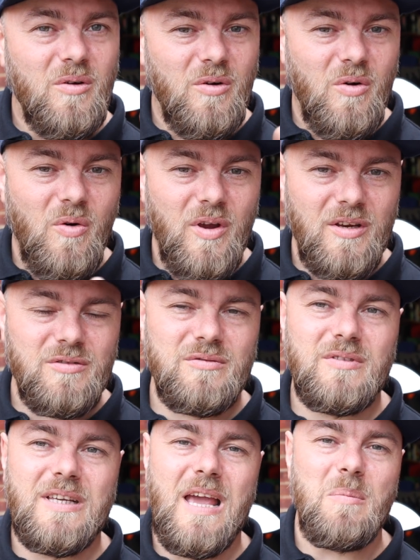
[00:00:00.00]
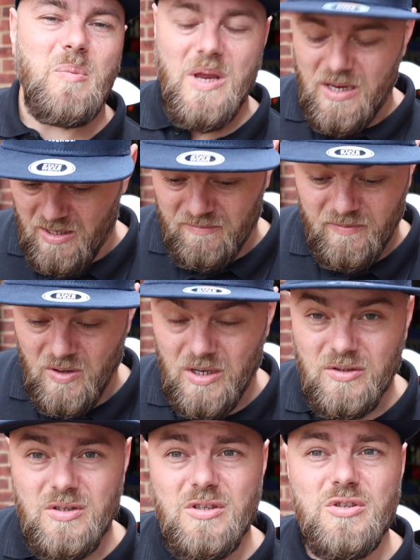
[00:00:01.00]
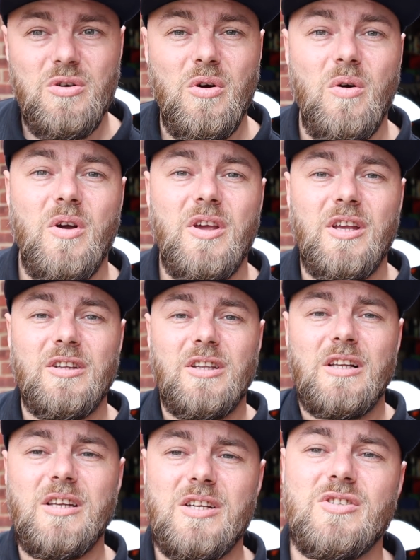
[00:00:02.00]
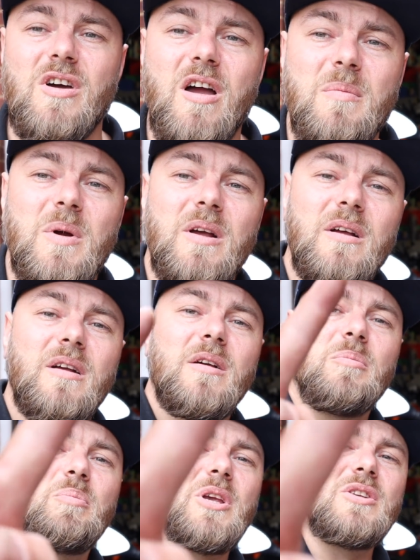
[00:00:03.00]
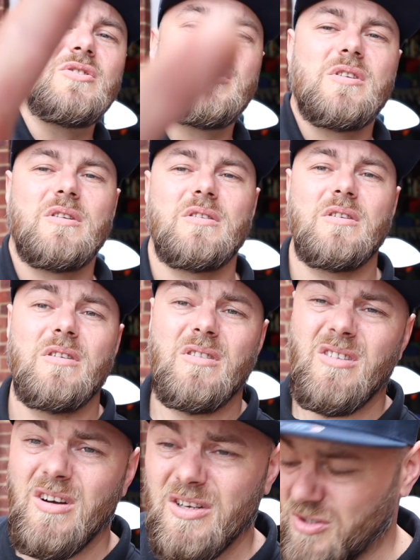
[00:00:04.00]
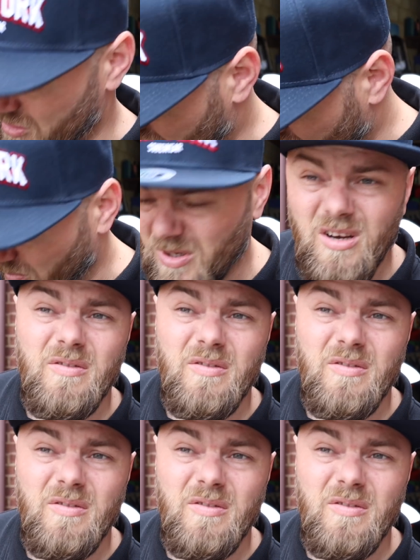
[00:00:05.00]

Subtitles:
going camping in France. So until next time, peace. I just brought the air